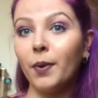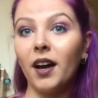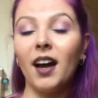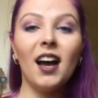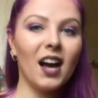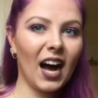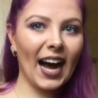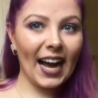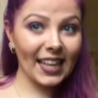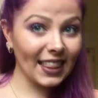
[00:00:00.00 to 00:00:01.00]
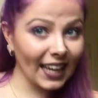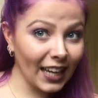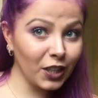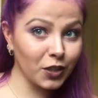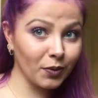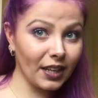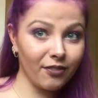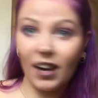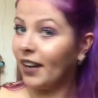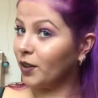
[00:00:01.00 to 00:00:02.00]
but I think it looks really
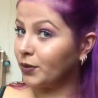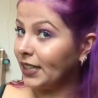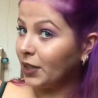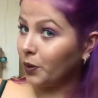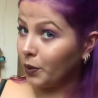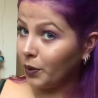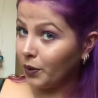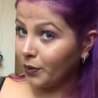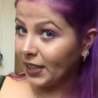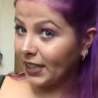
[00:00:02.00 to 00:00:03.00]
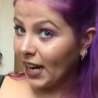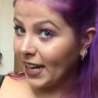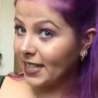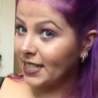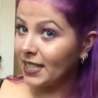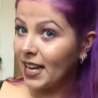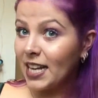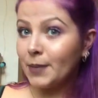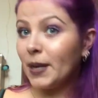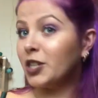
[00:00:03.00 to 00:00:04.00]
fun, really cool, really nice,
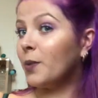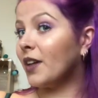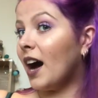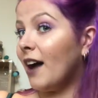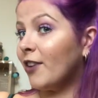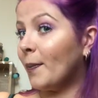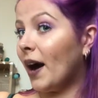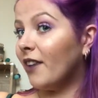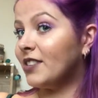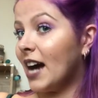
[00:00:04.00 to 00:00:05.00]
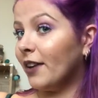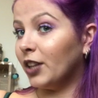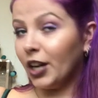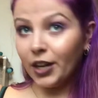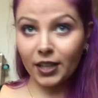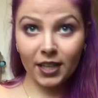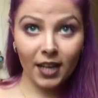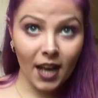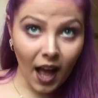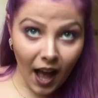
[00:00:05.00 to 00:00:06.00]
especially with a half up, half down look.
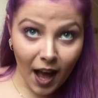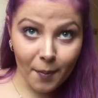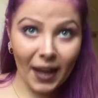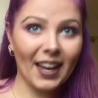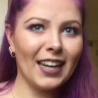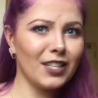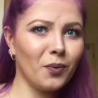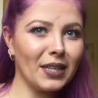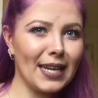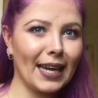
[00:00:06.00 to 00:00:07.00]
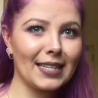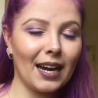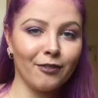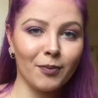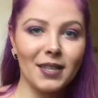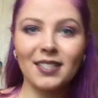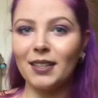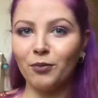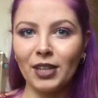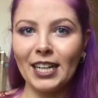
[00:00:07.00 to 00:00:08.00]
I kind of don't want to take it down from this because
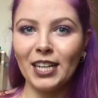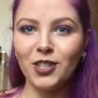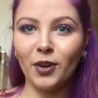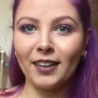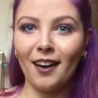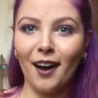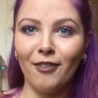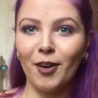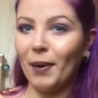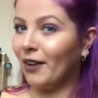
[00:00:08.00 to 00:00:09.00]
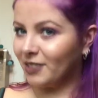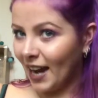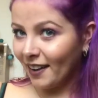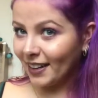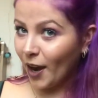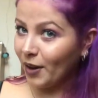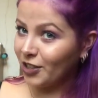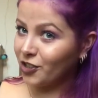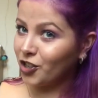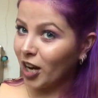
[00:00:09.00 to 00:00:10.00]
I'm really enjoying the half up, half down, and I only
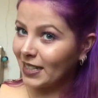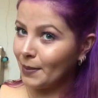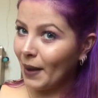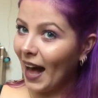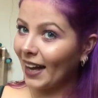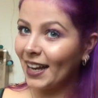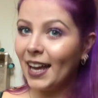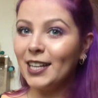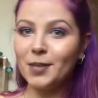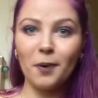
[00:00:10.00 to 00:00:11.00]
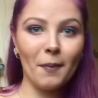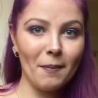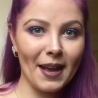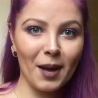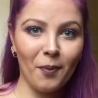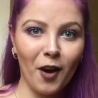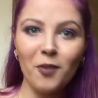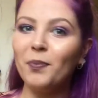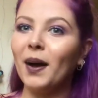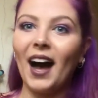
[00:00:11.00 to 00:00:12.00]
just chucked it back to put my makeup
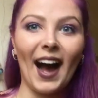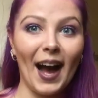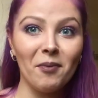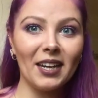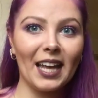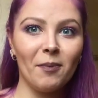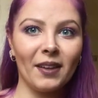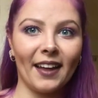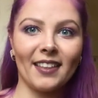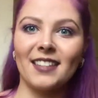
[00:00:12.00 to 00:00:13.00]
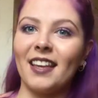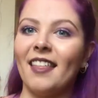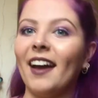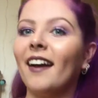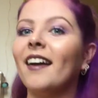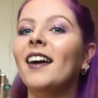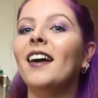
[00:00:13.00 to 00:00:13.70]
on, but I'm going to keep it like this, I think.